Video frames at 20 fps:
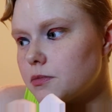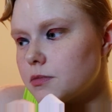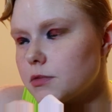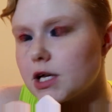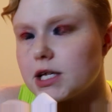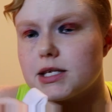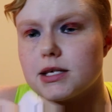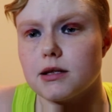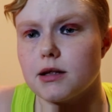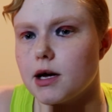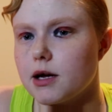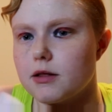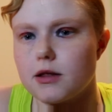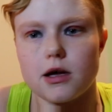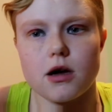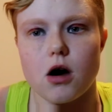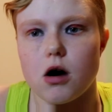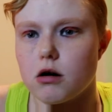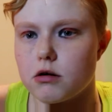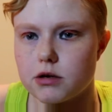That's a lie.
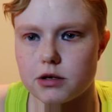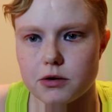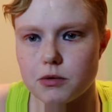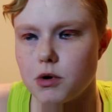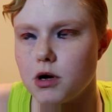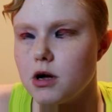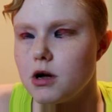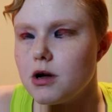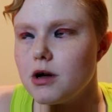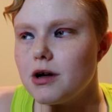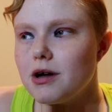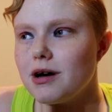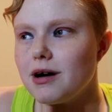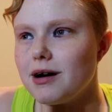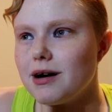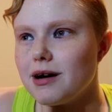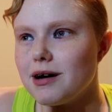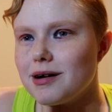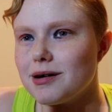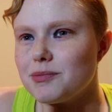They all do.
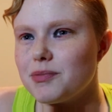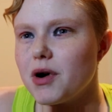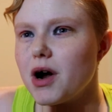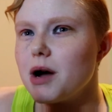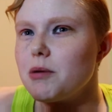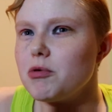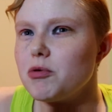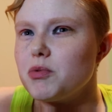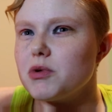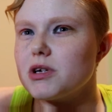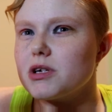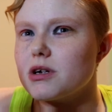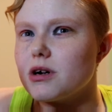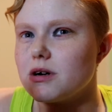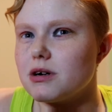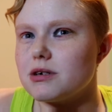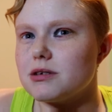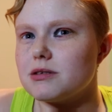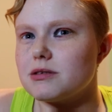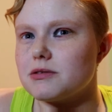Probably
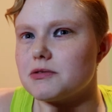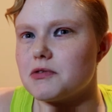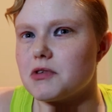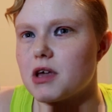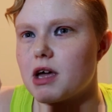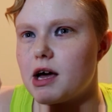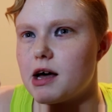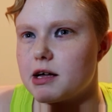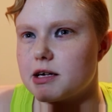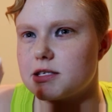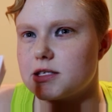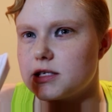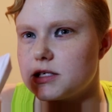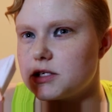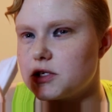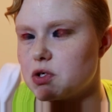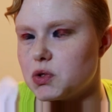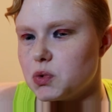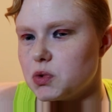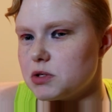Guardians of the Galaxy
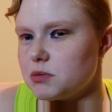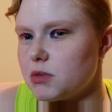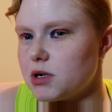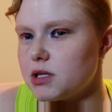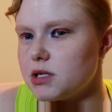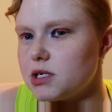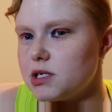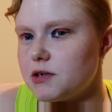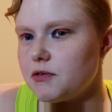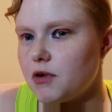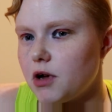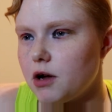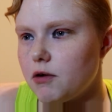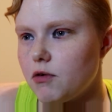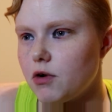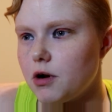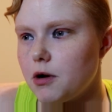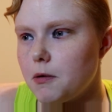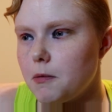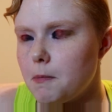2 was my least
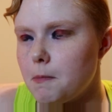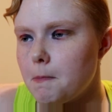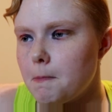favorite.